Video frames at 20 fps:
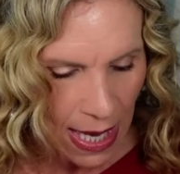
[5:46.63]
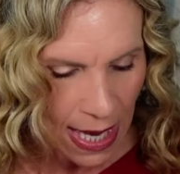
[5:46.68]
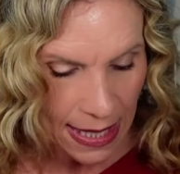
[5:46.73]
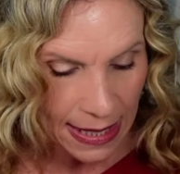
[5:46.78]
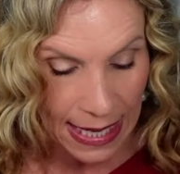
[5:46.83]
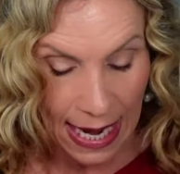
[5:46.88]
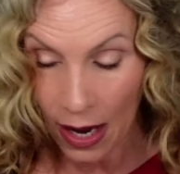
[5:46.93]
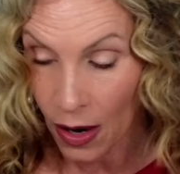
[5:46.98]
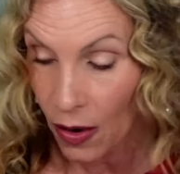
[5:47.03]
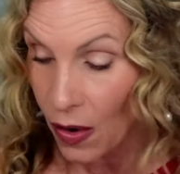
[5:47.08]

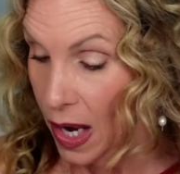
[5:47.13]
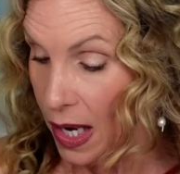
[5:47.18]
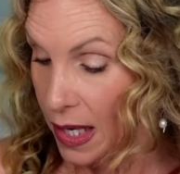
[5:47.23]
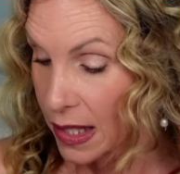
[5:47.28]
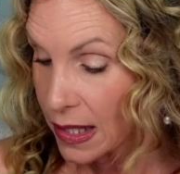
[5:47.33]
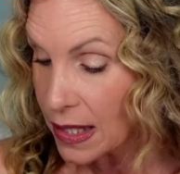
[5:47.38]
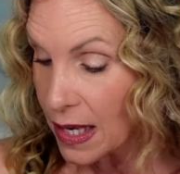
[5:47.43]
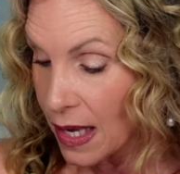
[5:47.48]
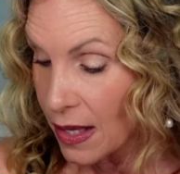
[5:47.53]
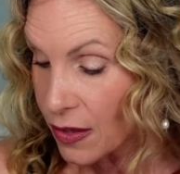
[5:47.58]
Now,
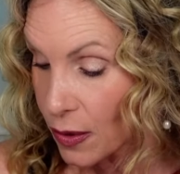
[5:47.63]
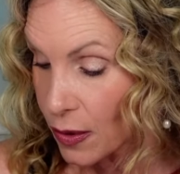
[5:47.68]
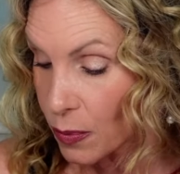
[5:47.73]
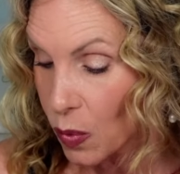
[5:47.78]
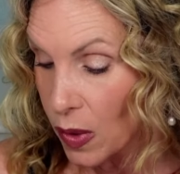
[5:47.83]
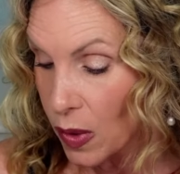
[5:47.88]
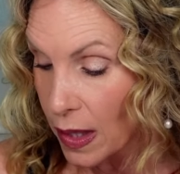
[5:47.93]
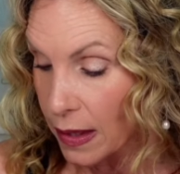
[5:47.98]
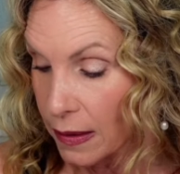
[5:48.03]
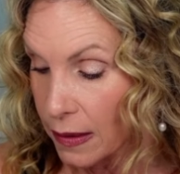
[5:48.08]
another
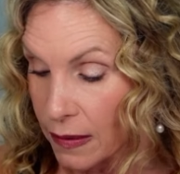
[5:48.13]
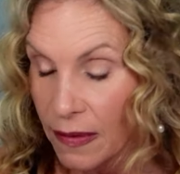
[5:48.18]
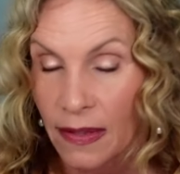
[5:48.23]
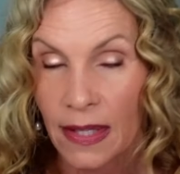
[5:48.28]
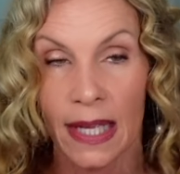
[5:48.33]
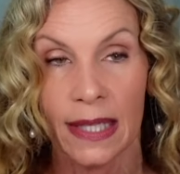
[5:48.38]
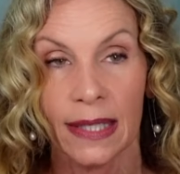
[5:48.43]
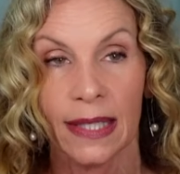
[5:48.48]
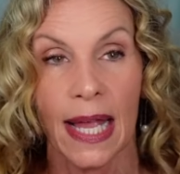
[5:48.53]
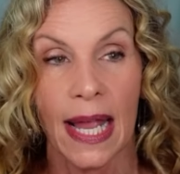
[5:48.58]
one
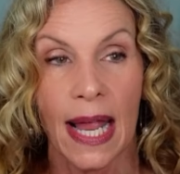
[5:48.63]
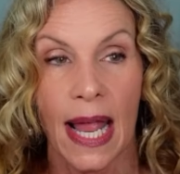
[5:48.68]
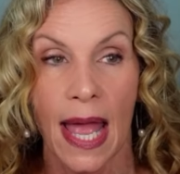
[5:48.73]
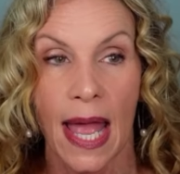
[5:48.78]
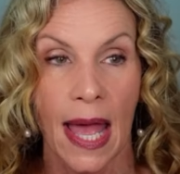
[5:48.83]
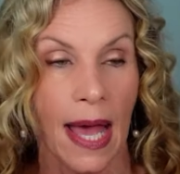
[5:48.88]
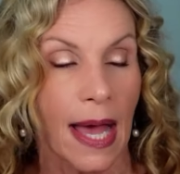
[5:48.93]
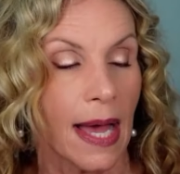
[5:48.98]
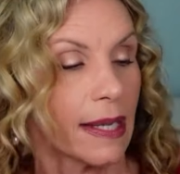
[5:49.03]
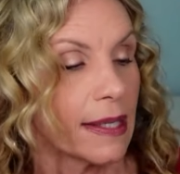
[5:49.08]
that they
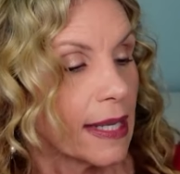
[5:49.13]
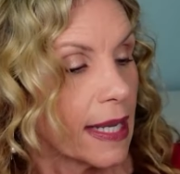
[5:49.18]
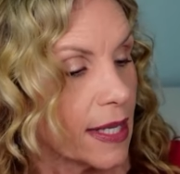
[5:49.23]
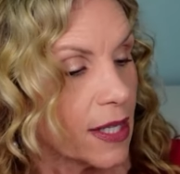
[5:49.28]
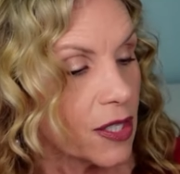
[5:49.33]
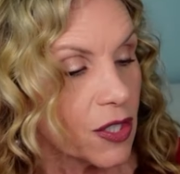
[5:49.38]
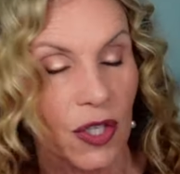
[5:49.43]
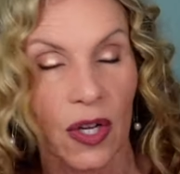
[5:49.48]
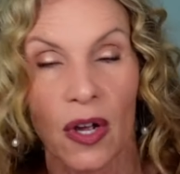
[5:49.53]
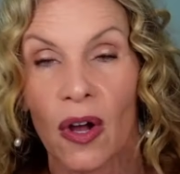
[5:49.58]
had
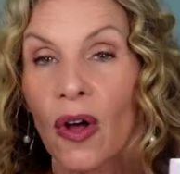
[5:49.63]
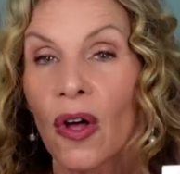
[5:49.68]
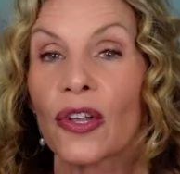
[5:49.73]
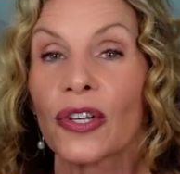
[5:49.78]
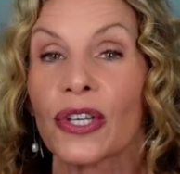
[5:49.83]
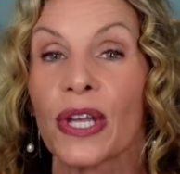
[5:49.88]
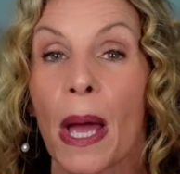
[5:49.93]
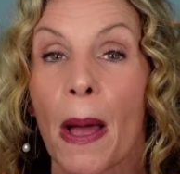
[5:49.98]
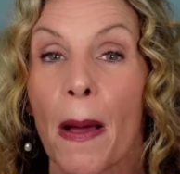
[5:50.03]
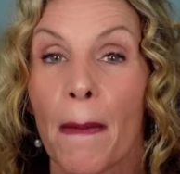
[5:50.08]
is
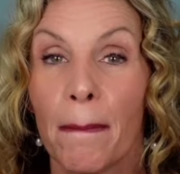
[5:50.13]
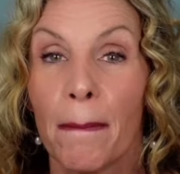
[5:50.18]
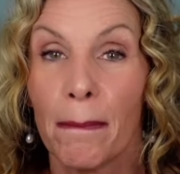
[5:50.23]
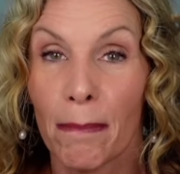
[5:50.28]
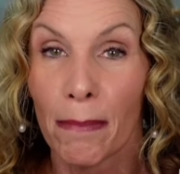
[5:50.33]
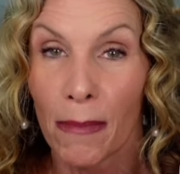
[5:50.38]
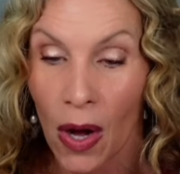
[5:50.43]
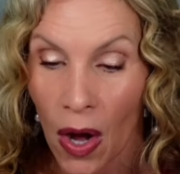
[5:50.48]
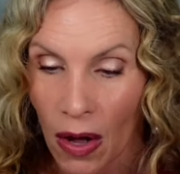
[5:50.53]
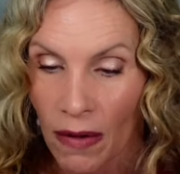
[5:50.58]
called
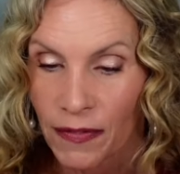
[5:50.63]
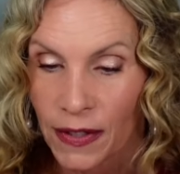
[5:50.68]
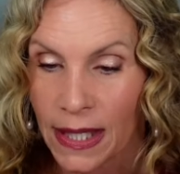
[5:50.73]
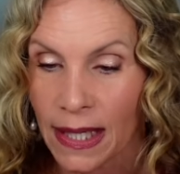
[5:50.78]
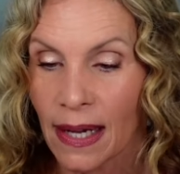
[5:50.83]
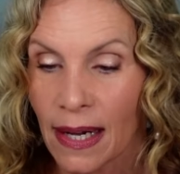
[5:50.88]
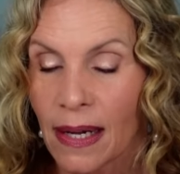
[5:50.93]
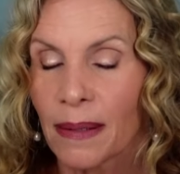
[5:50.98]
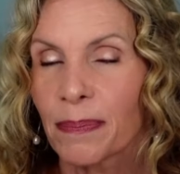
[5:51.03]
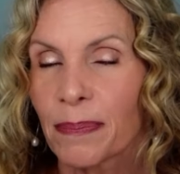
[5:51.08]
Mauve It
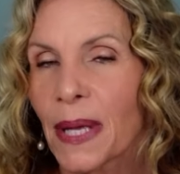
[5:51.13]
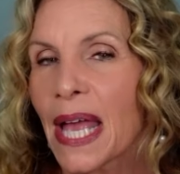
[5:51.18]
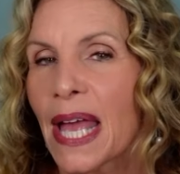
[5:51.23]
Up.